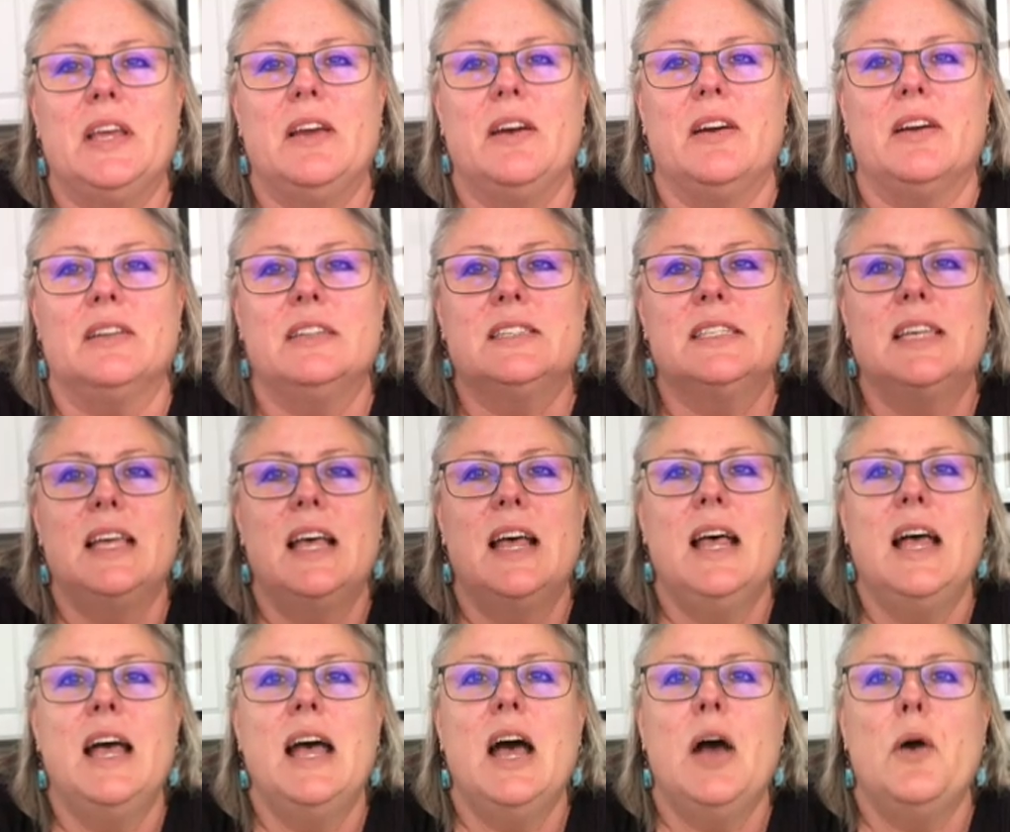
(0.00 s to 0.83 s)
Arts.
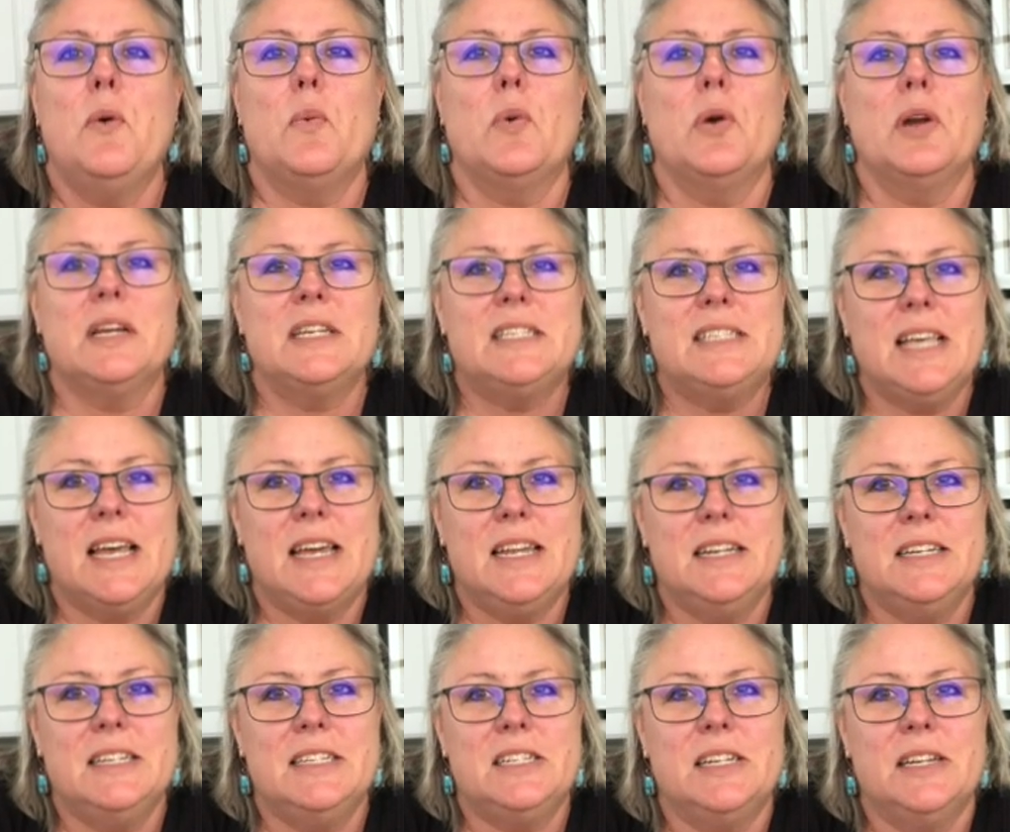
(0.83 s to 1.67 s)
We're
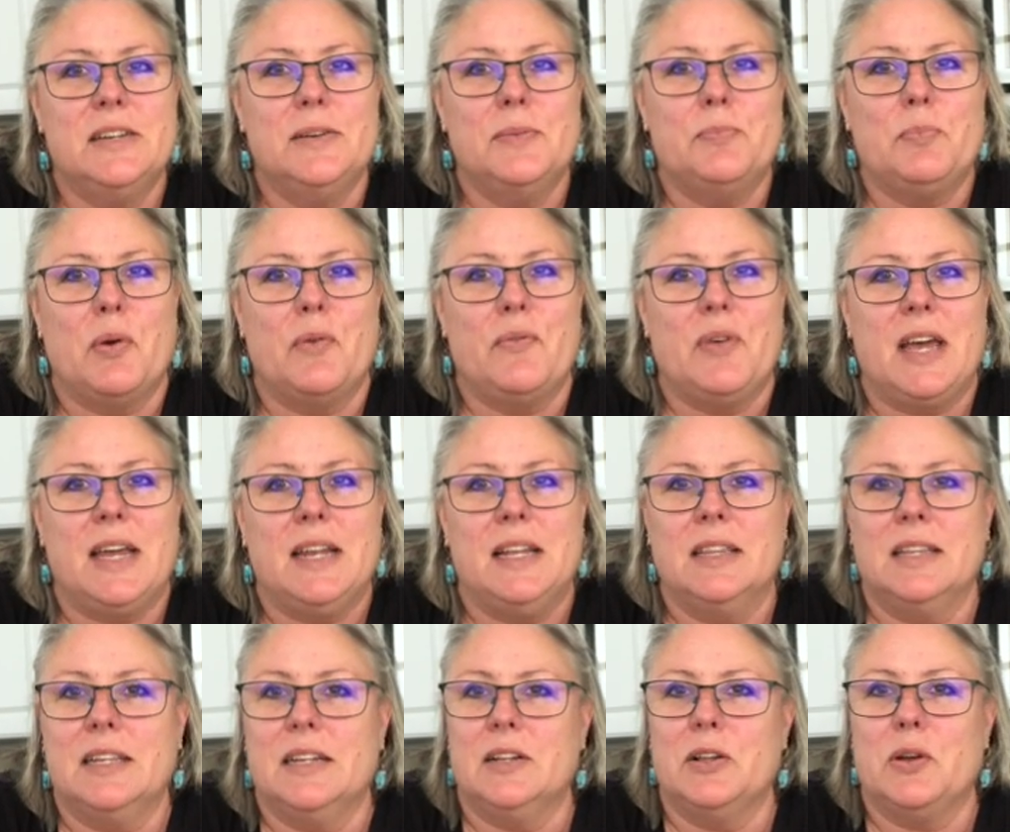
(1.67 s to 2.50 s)
excited to provide a
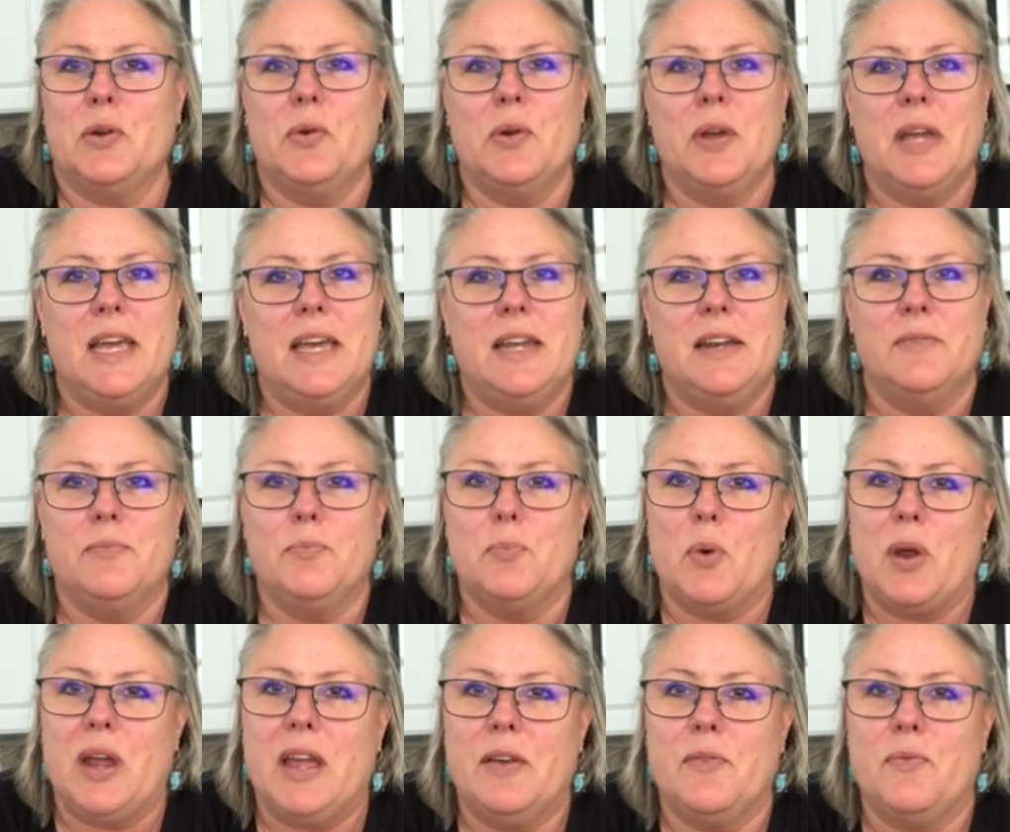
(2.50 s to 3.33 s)
little creative
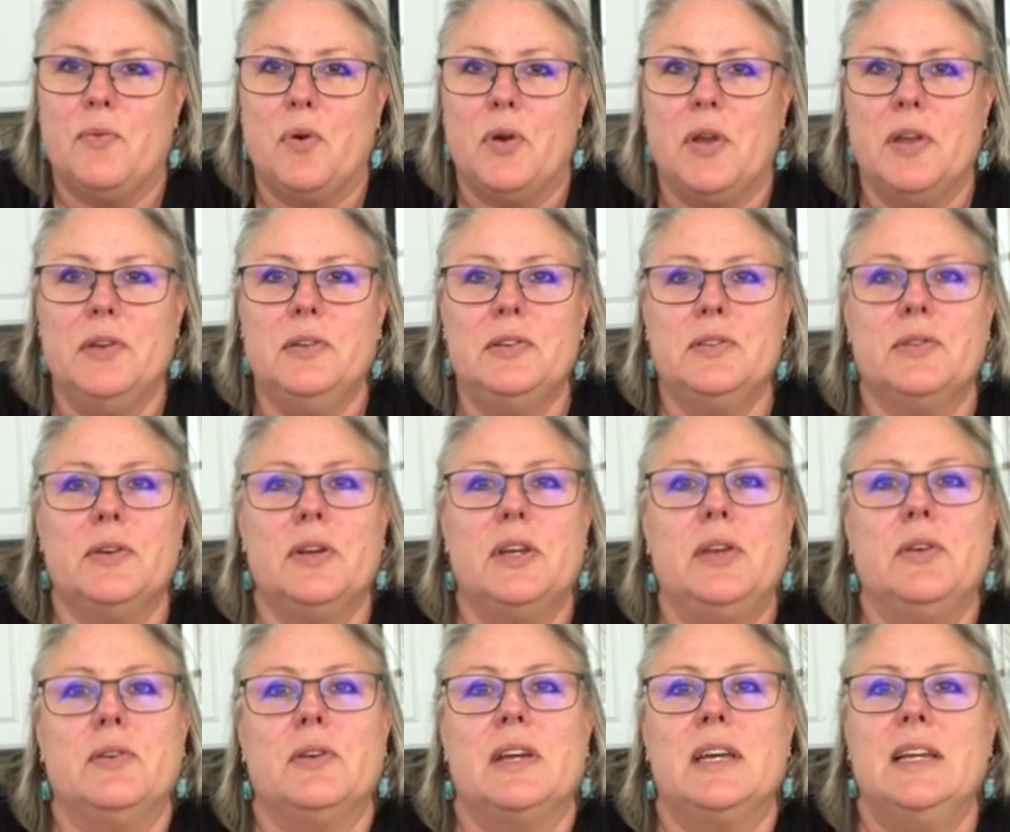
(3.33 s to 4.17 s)
break for you during
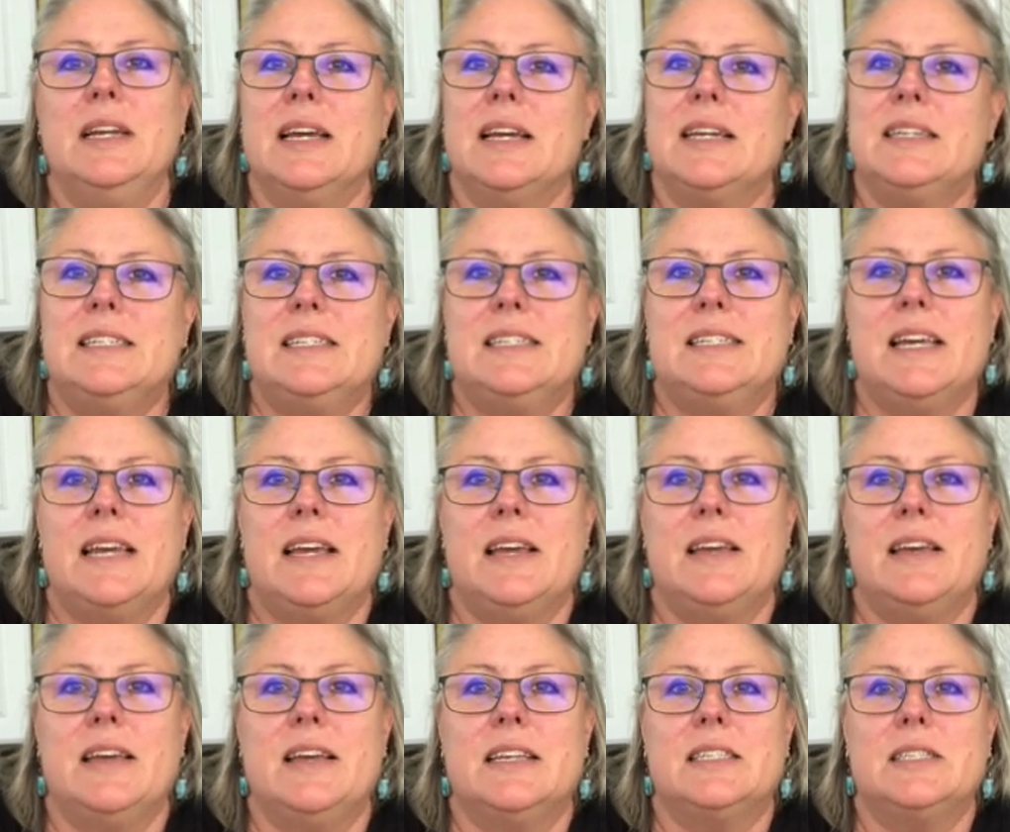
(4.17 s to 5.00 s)
your
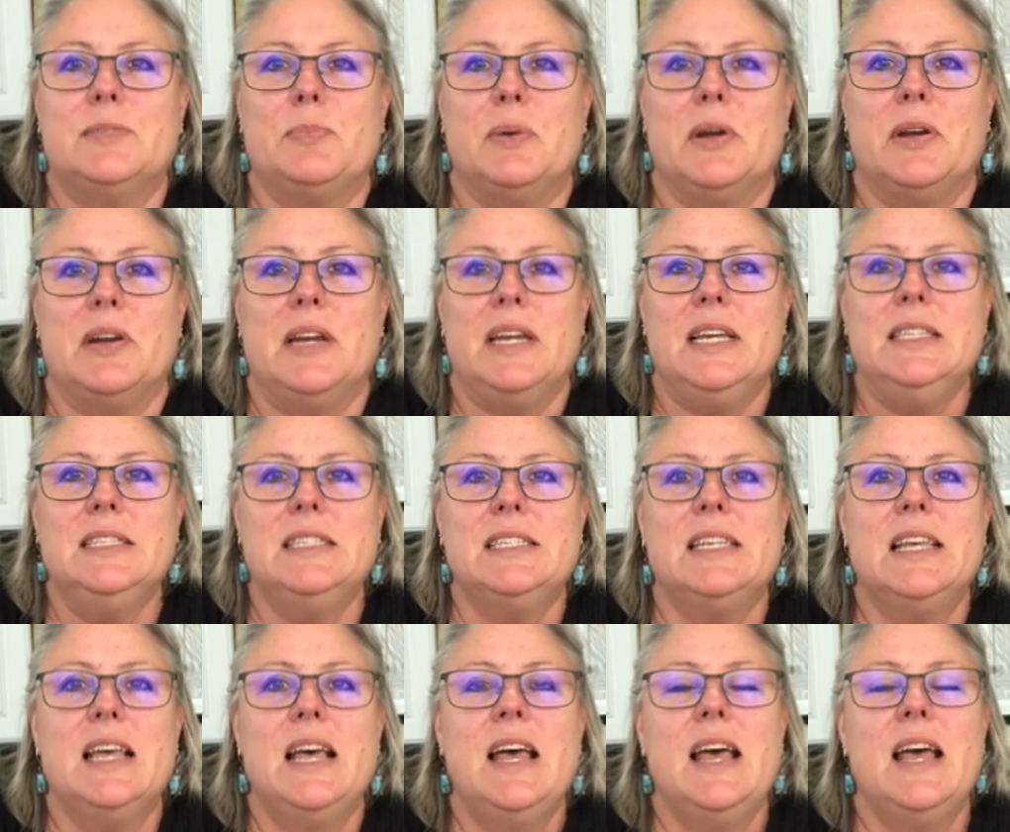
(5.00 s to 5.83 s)
Conectate experience.